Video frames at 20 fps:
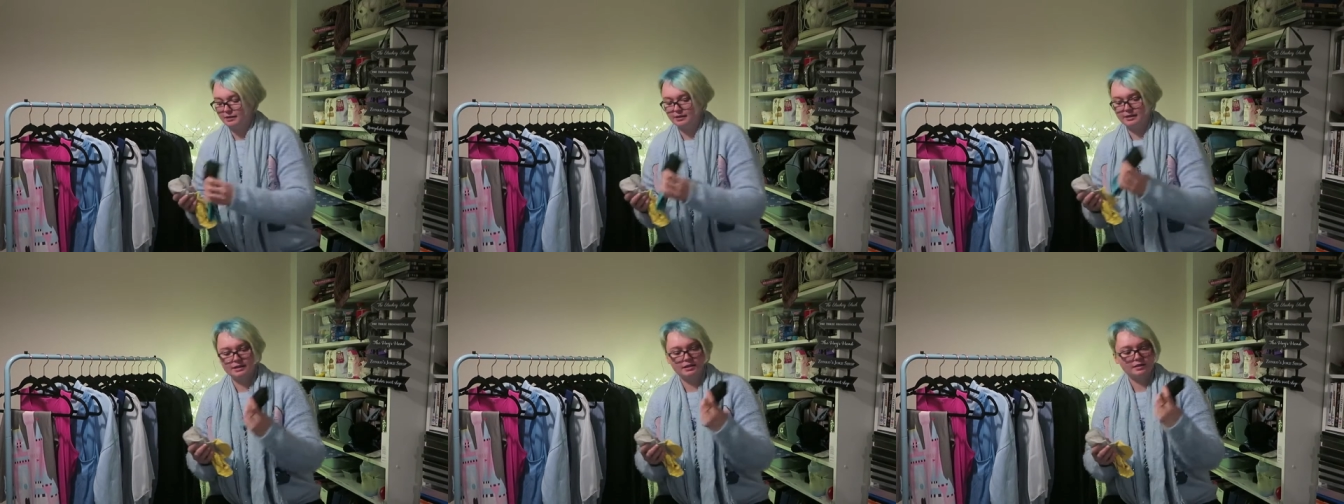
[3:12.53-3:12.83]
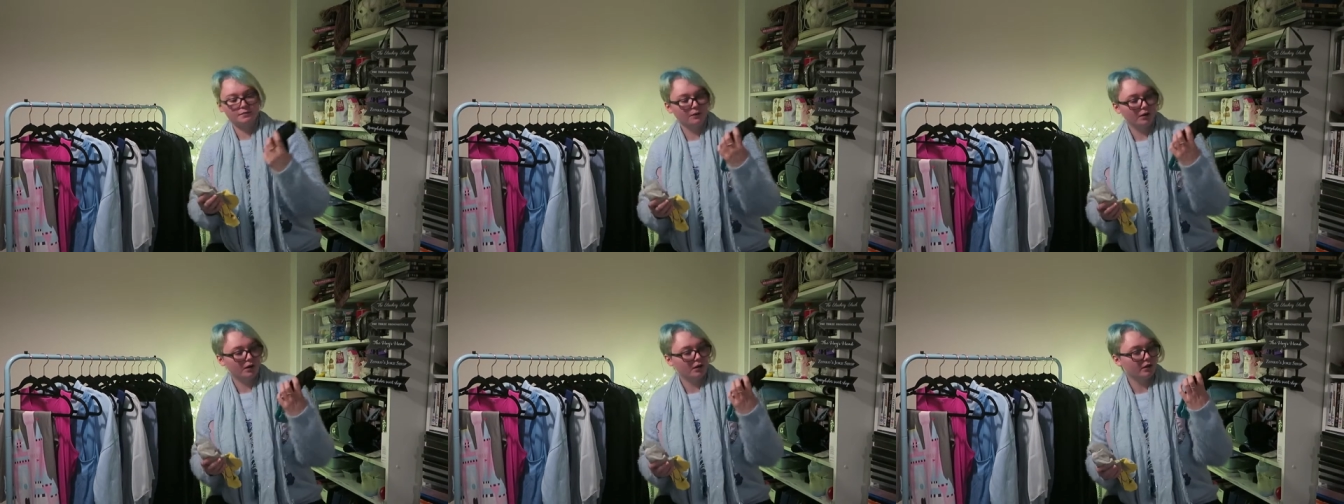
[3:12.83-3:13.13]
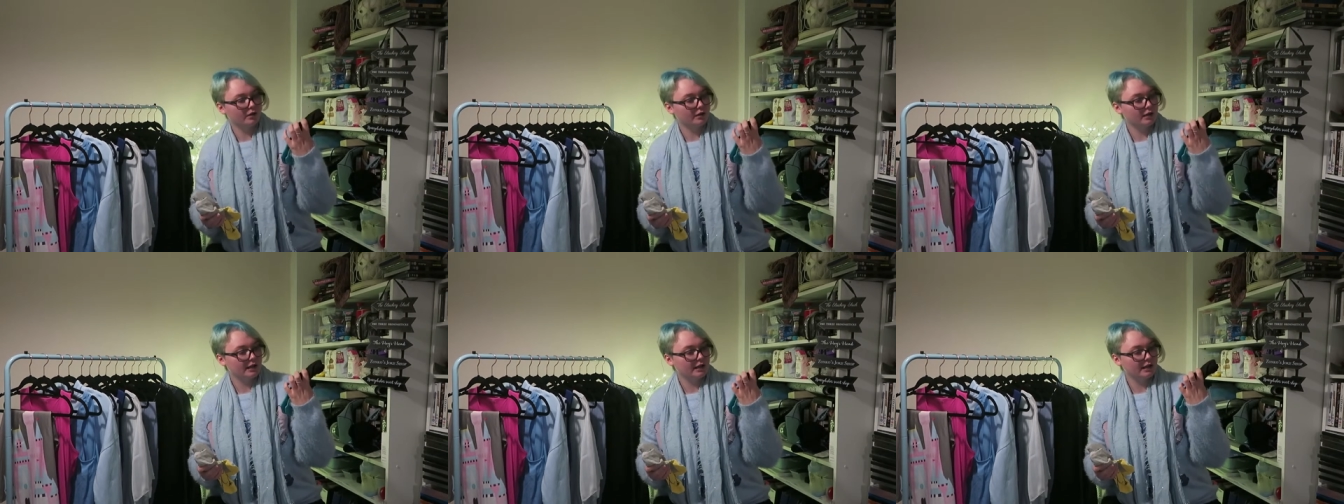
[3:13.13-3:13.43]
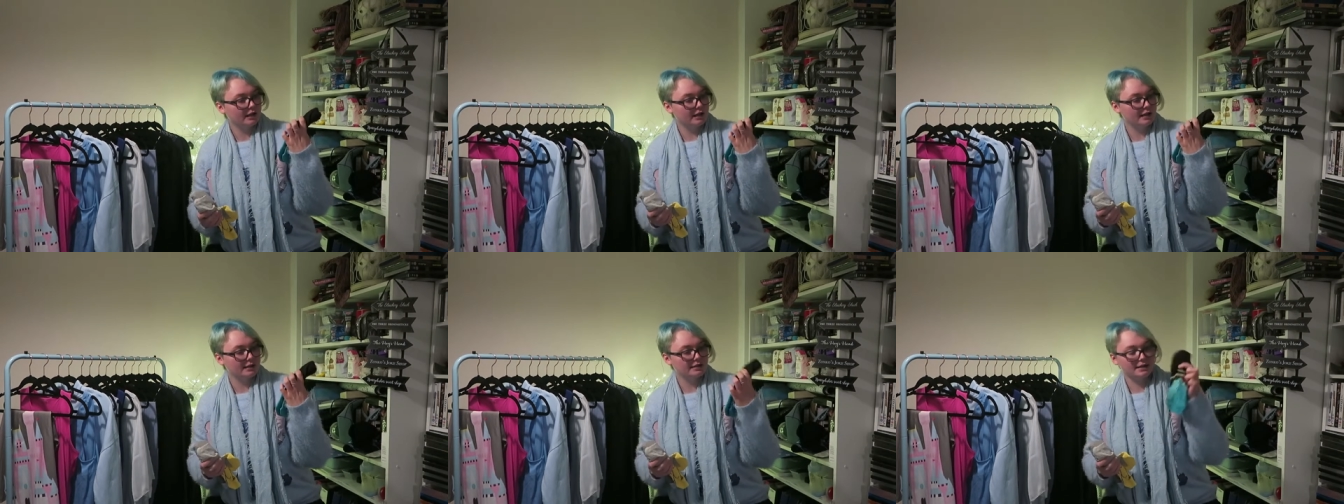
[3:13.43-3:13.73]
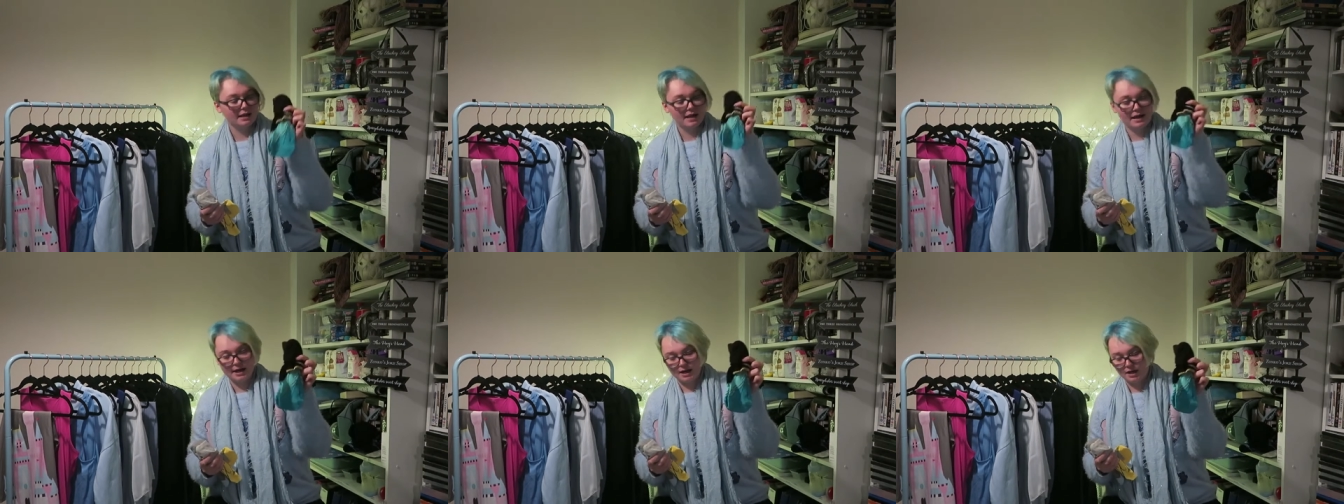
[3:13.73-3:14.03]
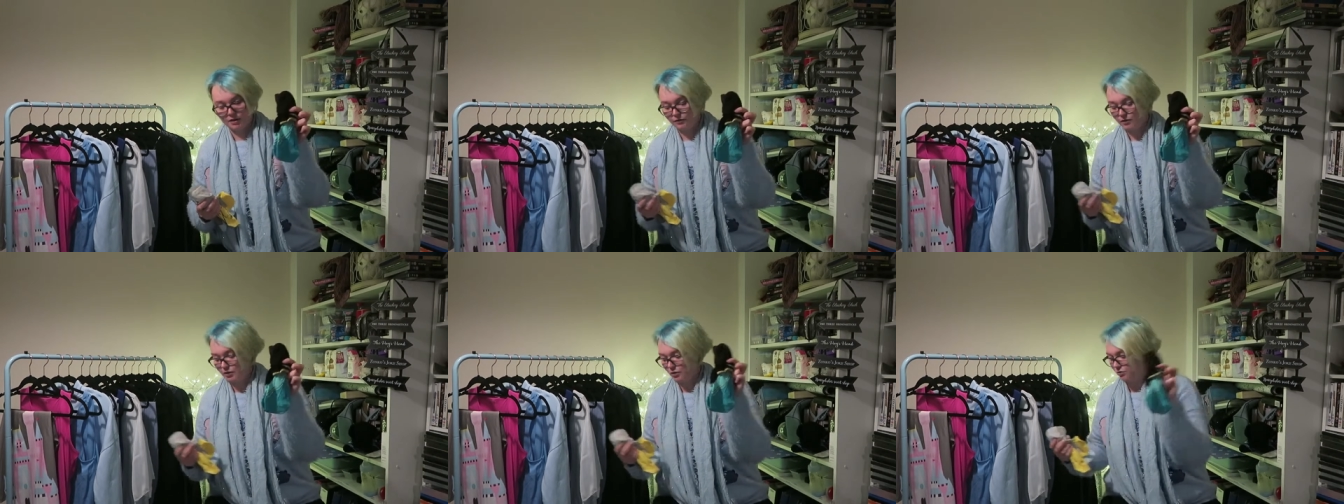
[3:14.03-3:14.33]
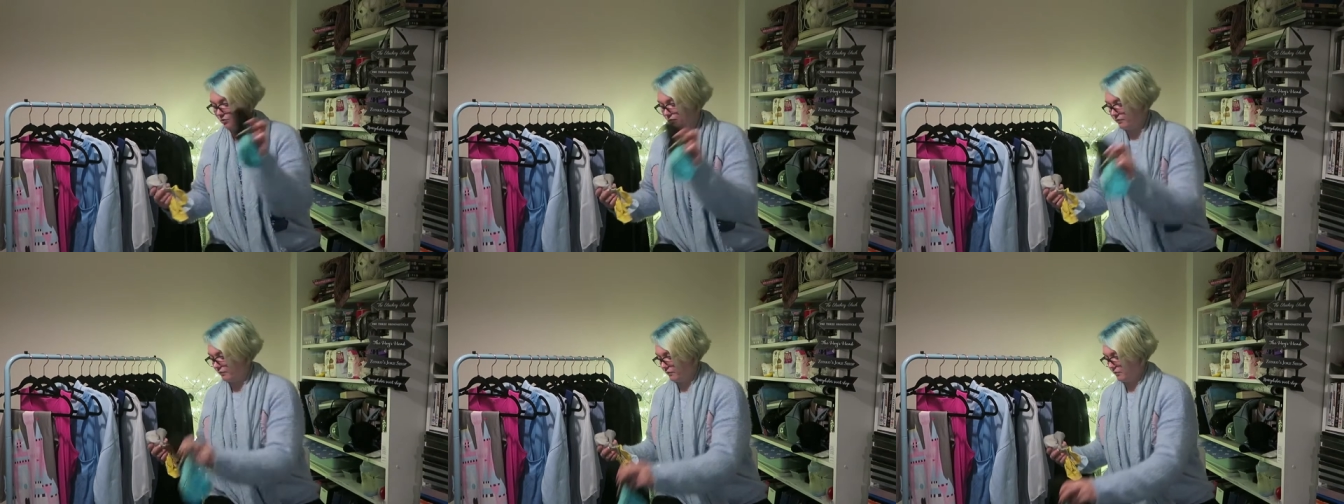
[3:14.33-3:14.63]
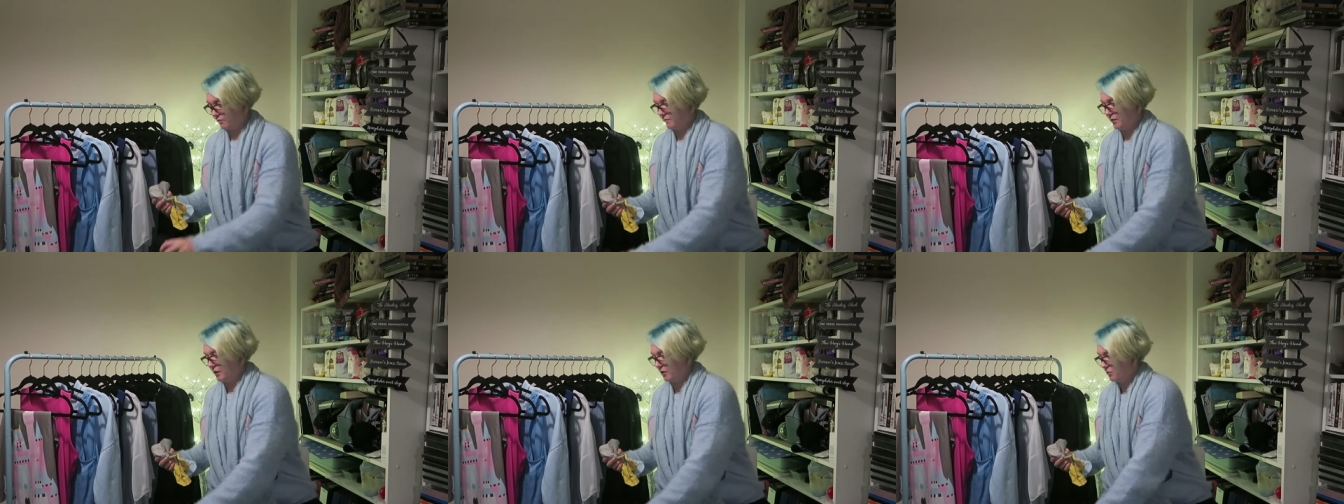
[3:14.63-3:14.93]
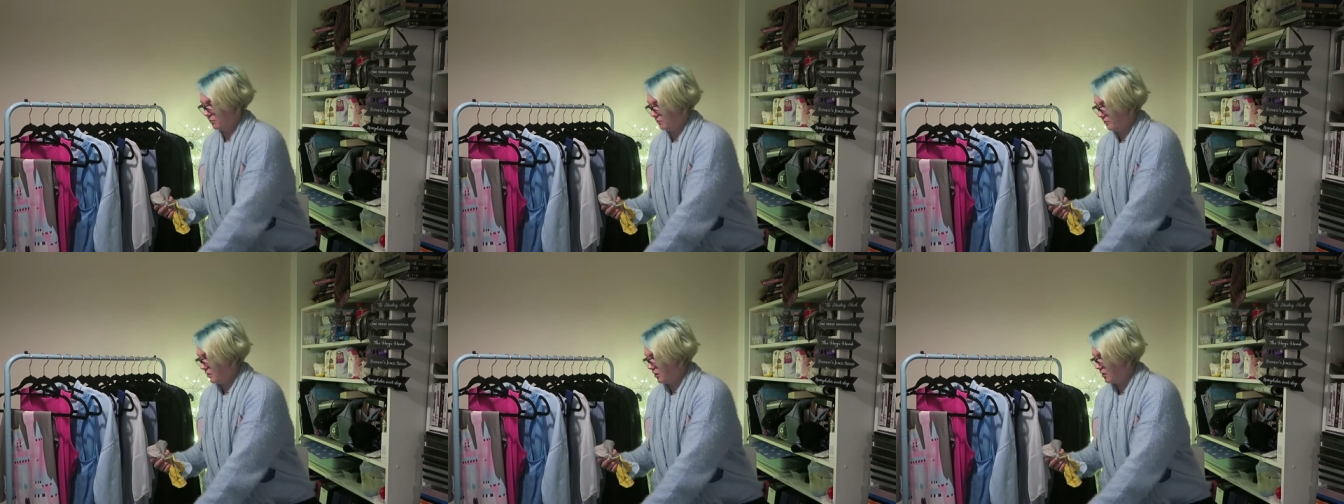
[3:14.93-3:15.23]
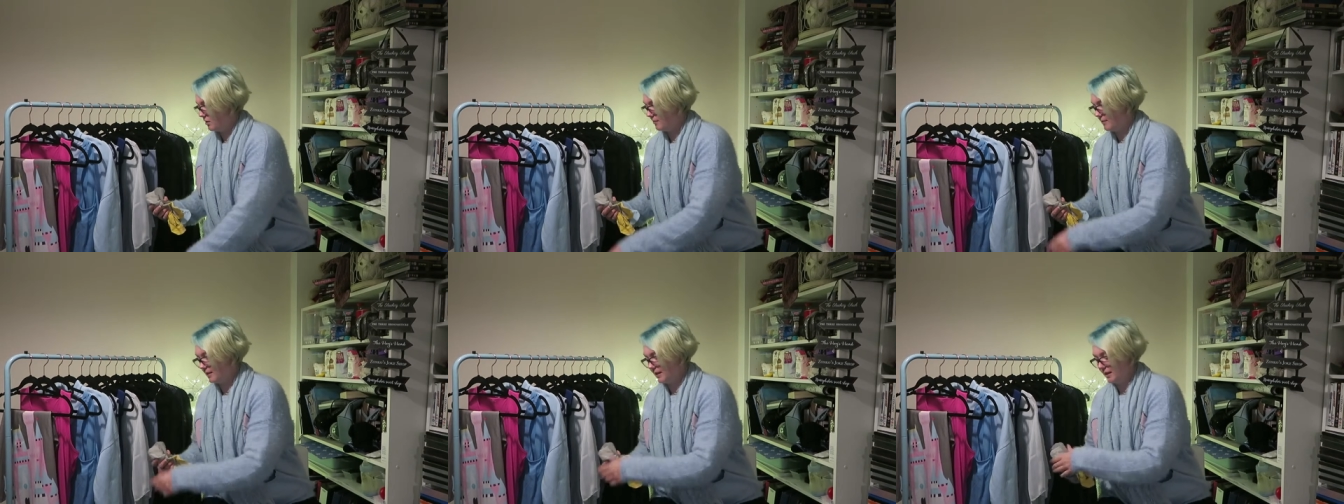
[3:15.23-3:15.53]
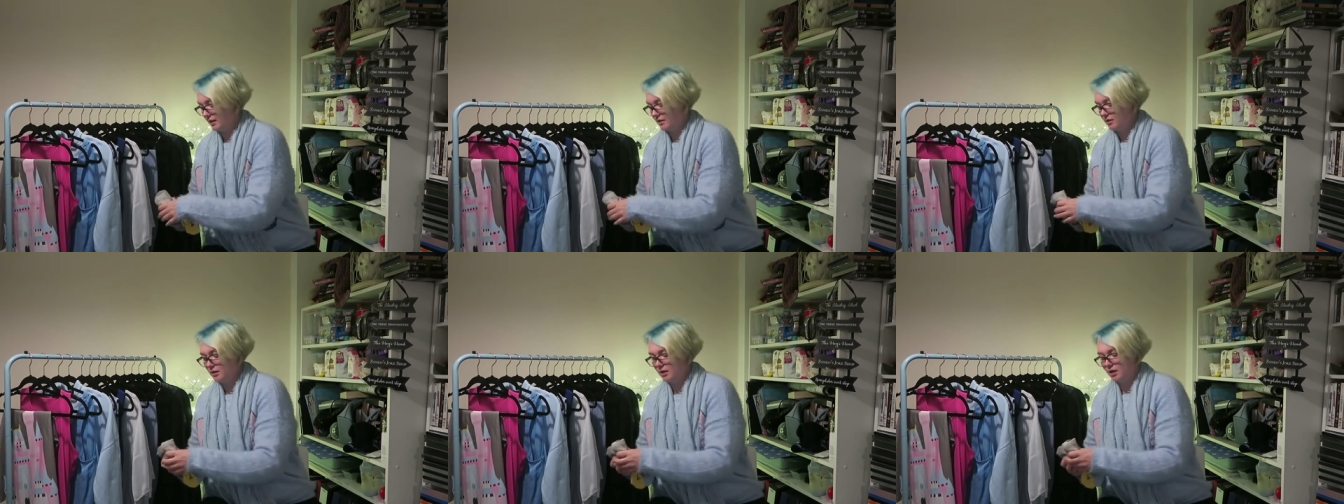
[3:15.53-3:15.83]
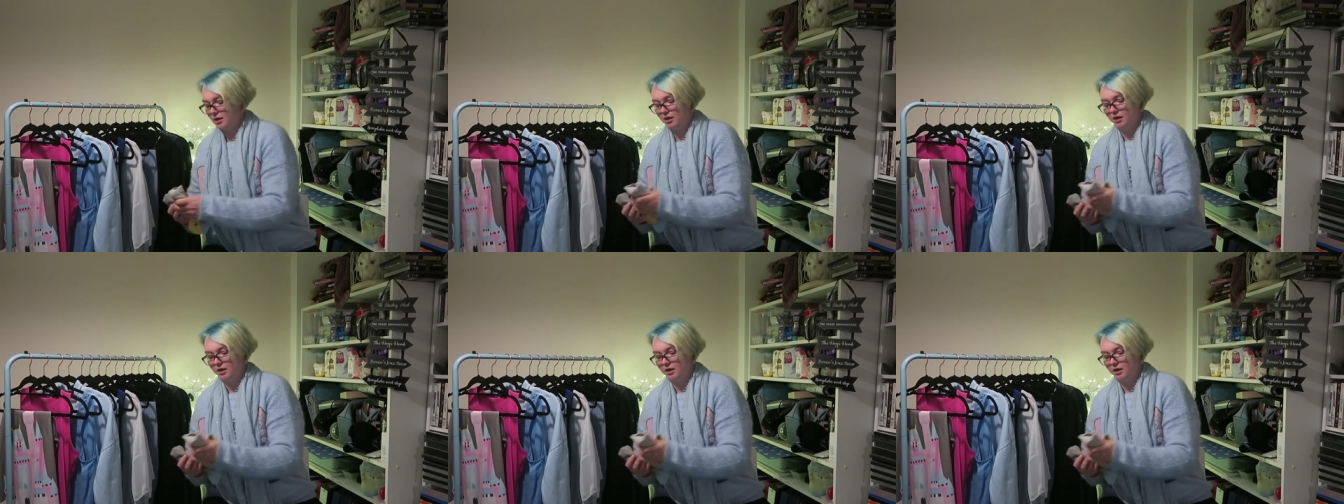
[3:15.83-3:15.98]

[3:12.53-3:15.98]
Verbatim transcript: This one is Ariel from Little Mermaid,